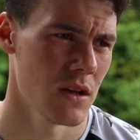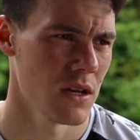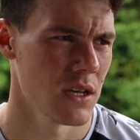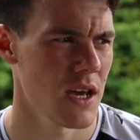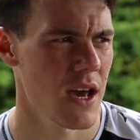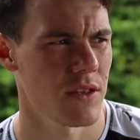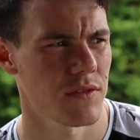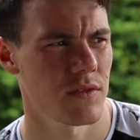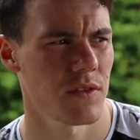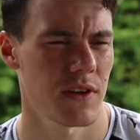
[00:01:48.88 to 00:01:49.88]
Yeah,
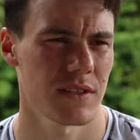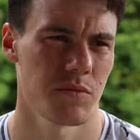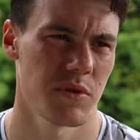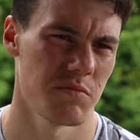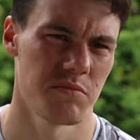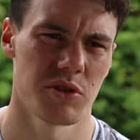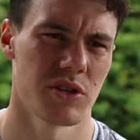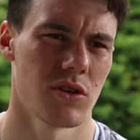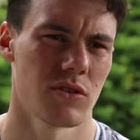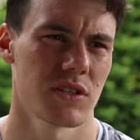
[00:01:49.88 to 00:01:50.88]
the fans have been
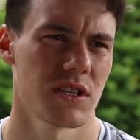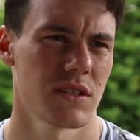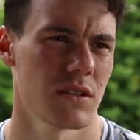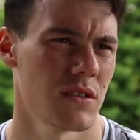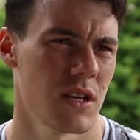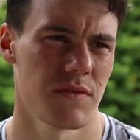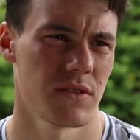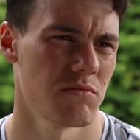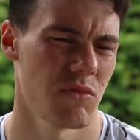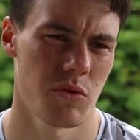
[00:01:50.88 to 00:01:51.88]
brilliant all season, even
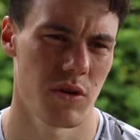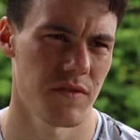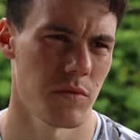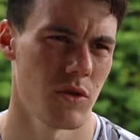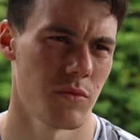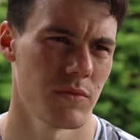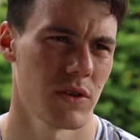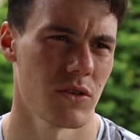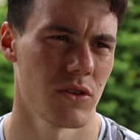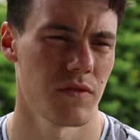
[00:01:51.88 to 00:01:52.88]
away from home. You
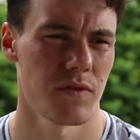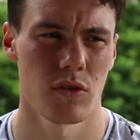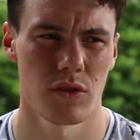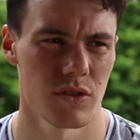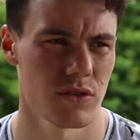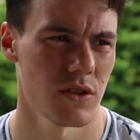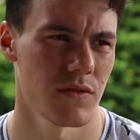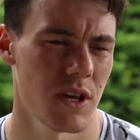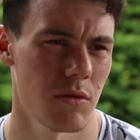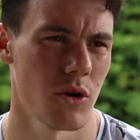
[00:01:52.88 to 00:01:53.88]
know, they've followed us and
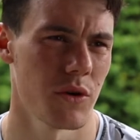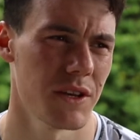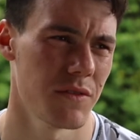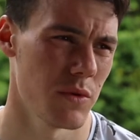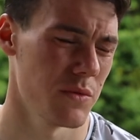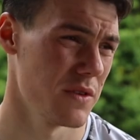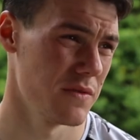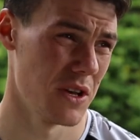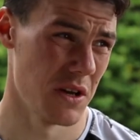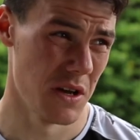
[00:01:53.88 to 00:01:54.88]
they've kept going. Even when
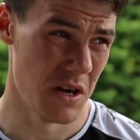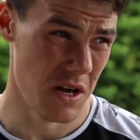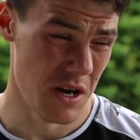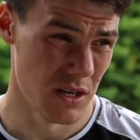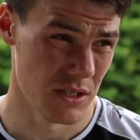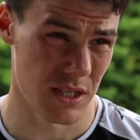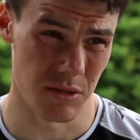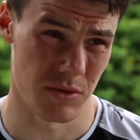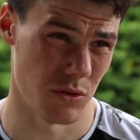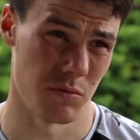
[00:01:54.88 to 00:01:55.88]
we've
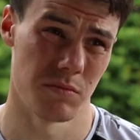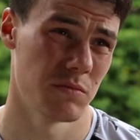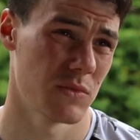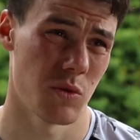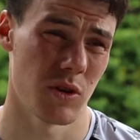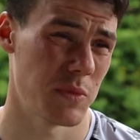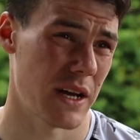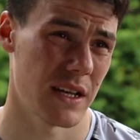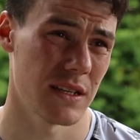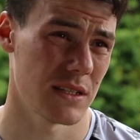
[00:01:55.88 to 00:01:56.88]
slipped up towards
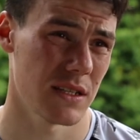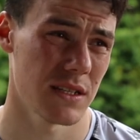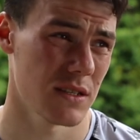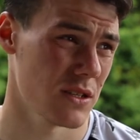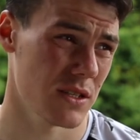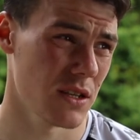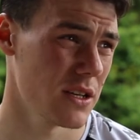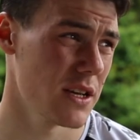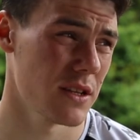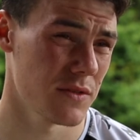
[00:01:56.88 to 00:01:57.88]
back end of the season, they're still
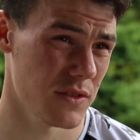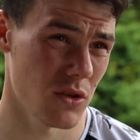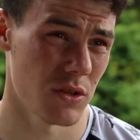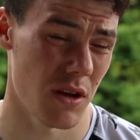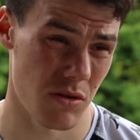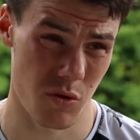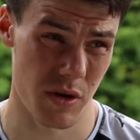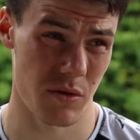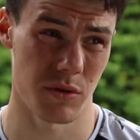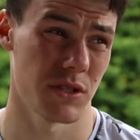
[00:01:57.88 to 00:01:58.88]
here and they've sold out
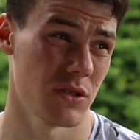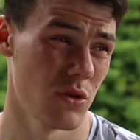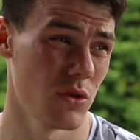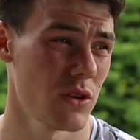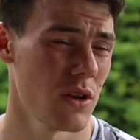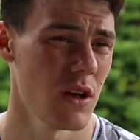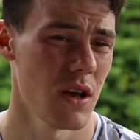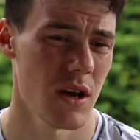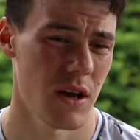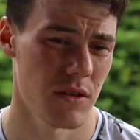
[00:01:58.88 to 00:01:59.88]
quick, which is good.
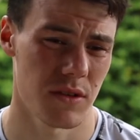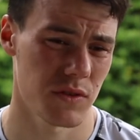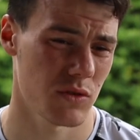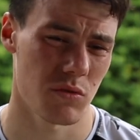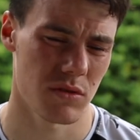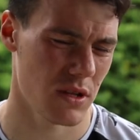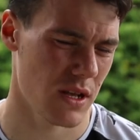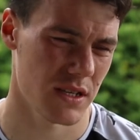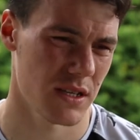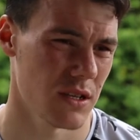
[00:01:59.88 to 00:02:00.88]
And they've stuck,
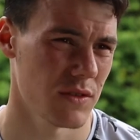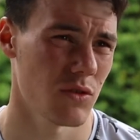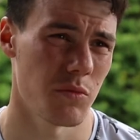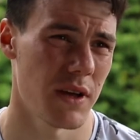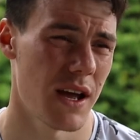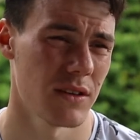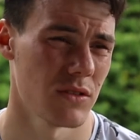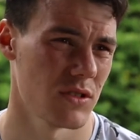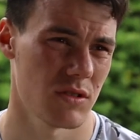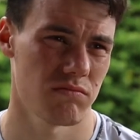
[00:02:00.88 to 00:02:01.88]
like I say, they've stuck behind
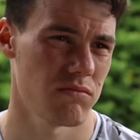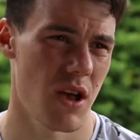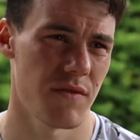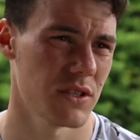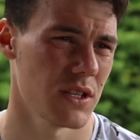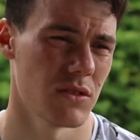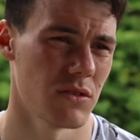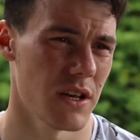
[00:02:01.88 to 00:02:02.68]
us every single